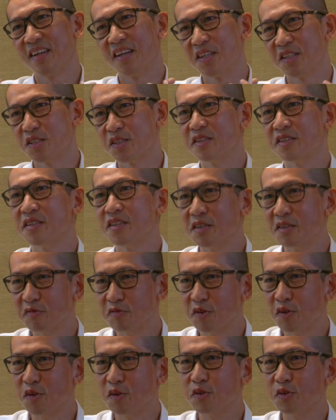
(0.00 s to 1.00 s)
a certain
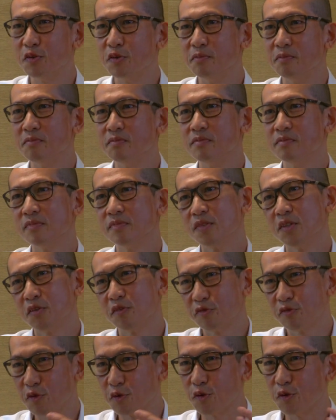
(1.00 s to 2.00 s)
volume
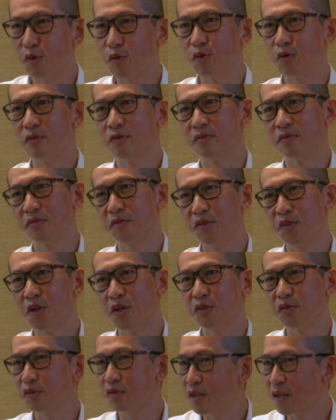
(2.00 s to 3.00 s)
for
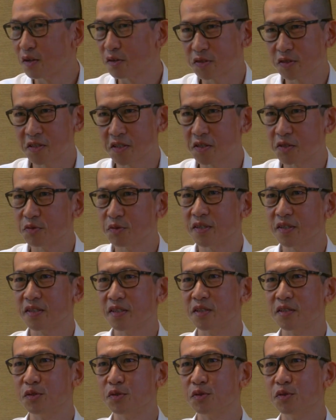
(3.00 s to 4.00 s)
year
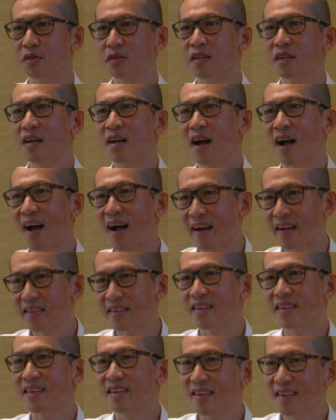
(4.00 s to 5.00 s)
2022
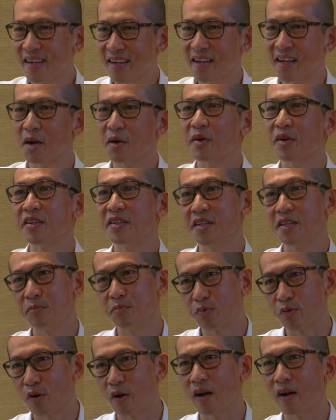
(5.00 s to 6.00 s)
at a
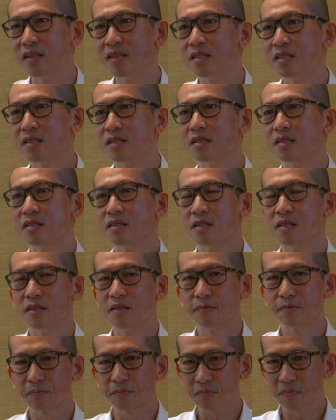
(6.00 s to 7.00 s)
guaranteed price,
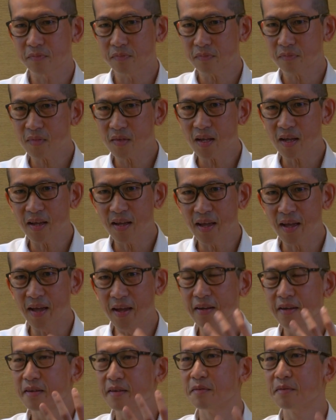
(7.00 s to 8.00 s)

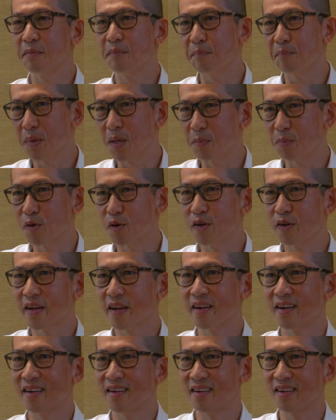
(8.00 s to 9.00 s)
and people
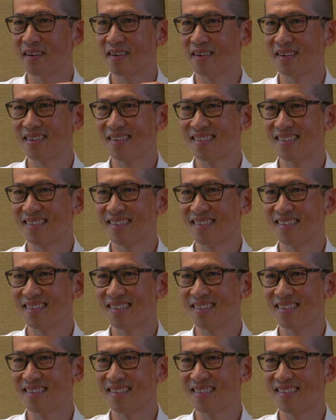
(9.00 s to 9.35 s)
can